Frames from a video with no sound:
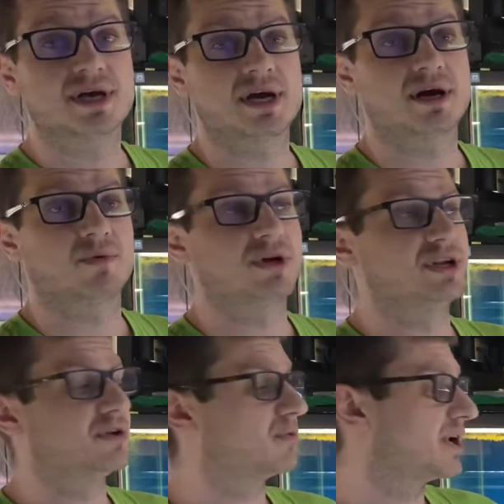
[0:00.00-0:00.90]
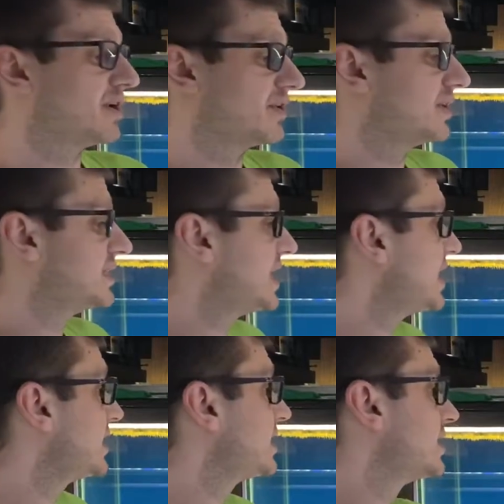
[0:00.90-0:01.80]
When you write on the
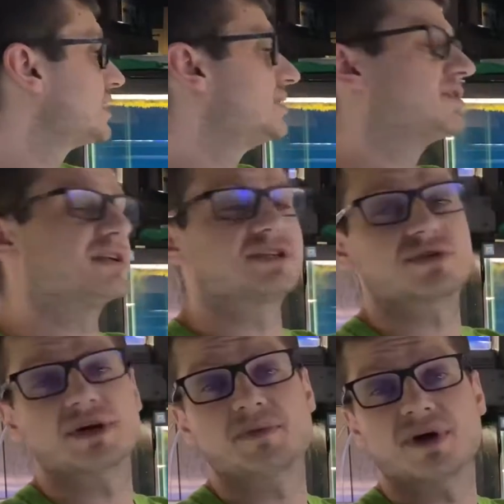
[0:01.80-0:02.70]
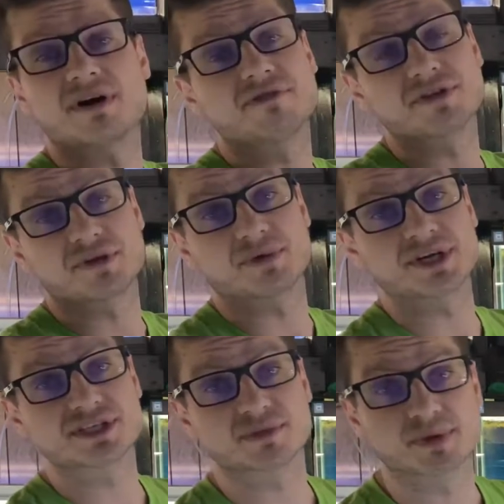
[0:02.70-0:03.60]
tank, you can scrape it off with a
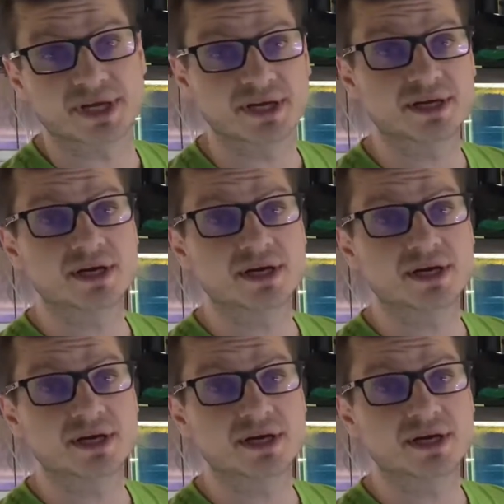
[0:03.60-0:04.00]
razor blade,